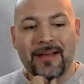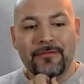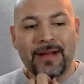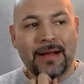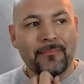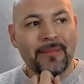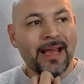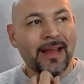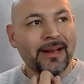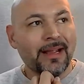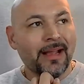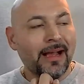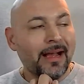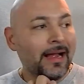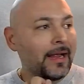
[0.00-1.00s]
not a
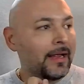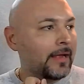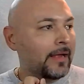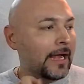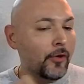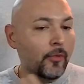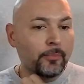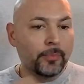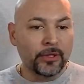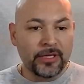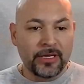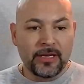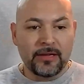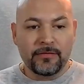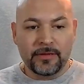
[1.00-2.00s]
guy, I don't
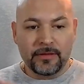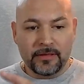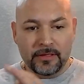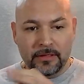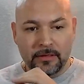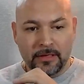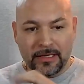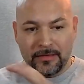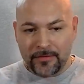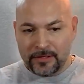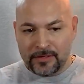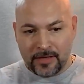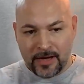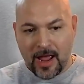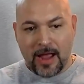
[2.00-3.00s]
believe in even
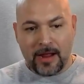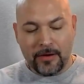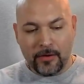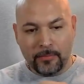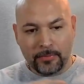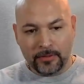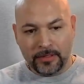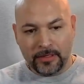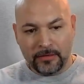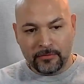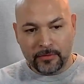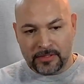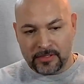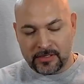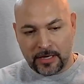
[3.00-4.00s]
today, I don't believe,
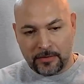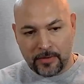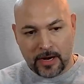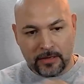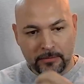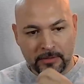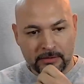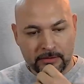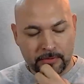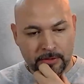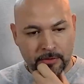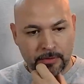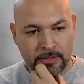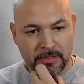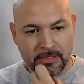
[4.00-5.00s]
which is ironic because we're
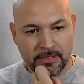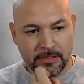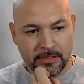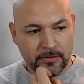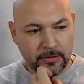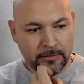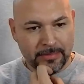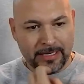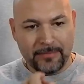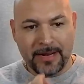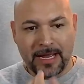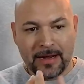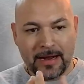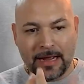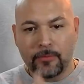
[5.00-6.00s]
doing this digitally, but
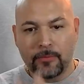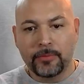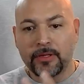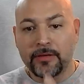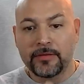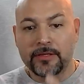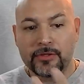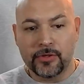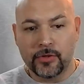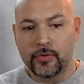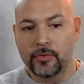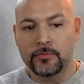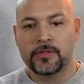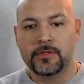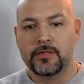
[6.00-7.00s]
I don't believe in
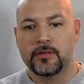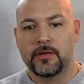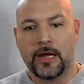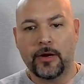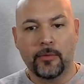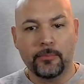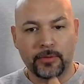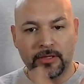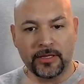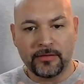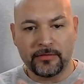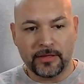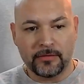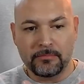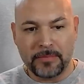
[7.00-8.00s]
Zooms. I don't
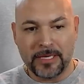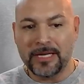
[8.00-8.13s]
believe in